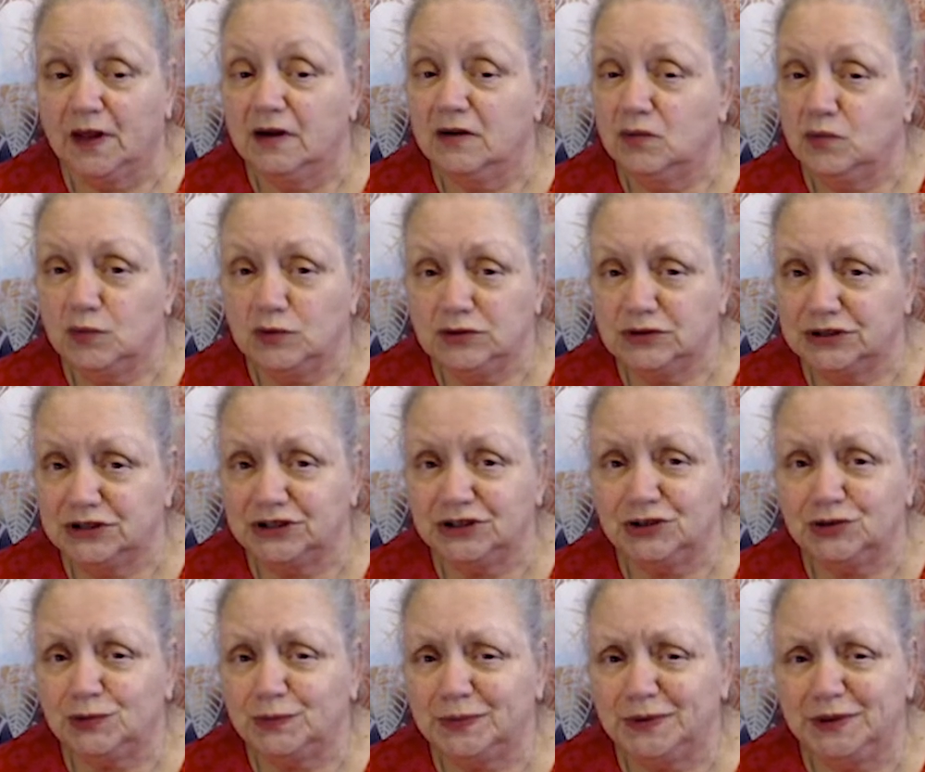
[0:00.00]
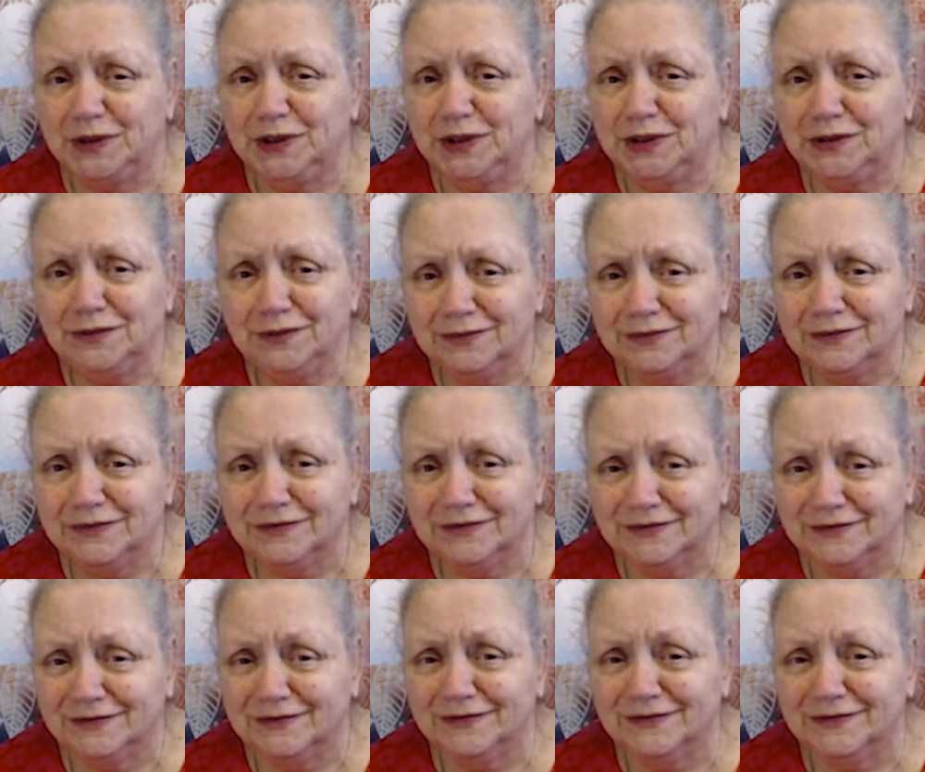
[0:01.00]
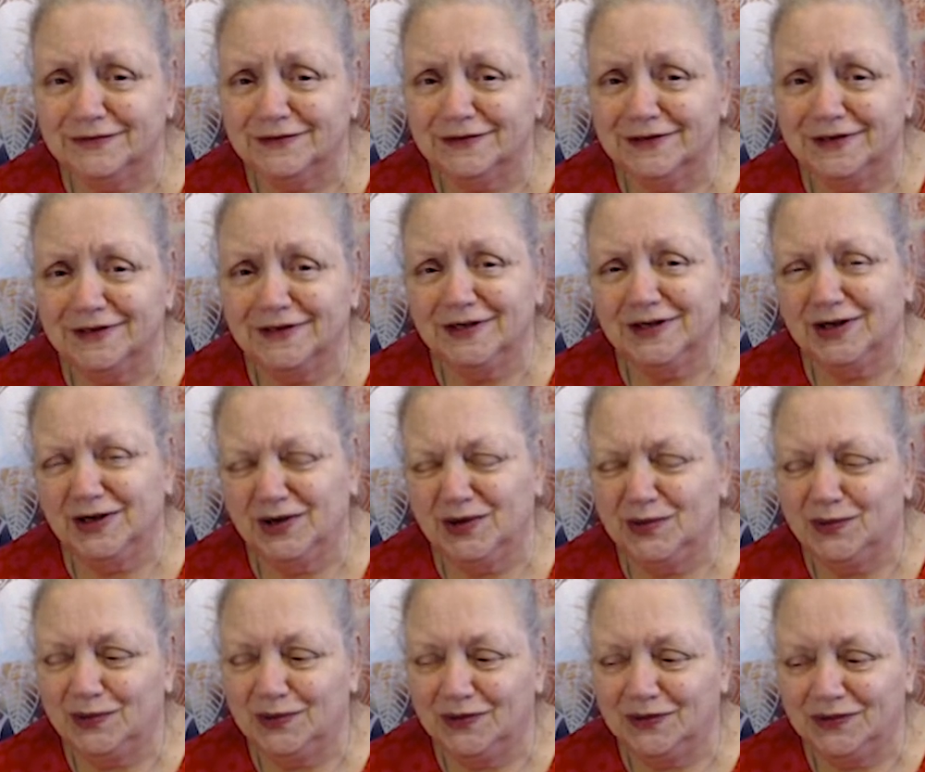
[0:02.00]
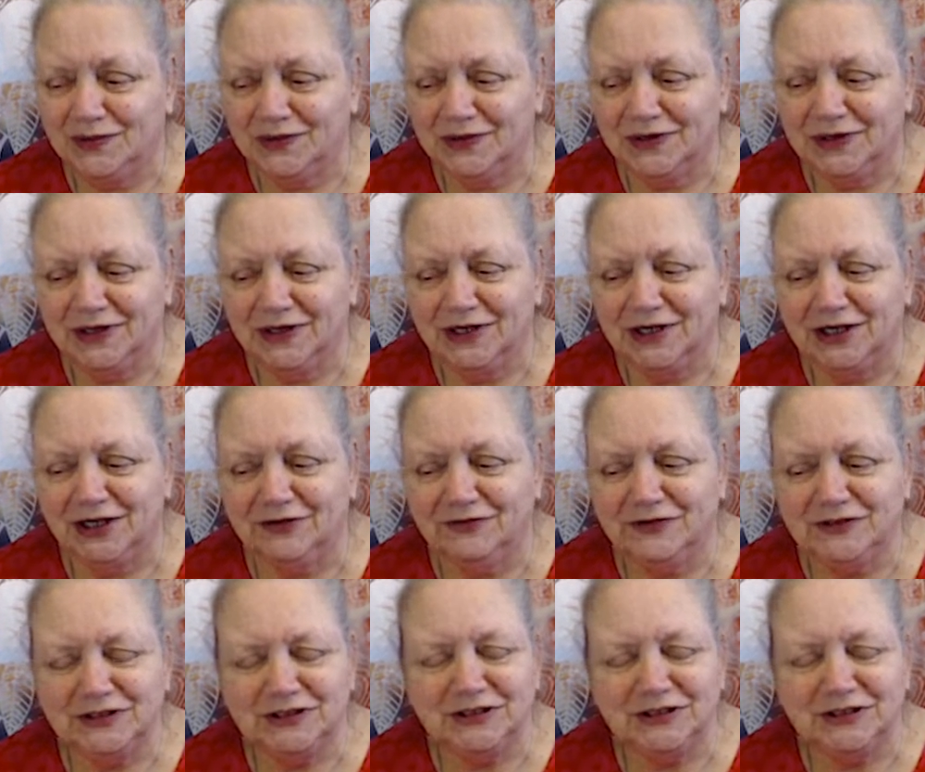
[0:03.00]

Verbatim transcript: What's stopping you? Go on, give us a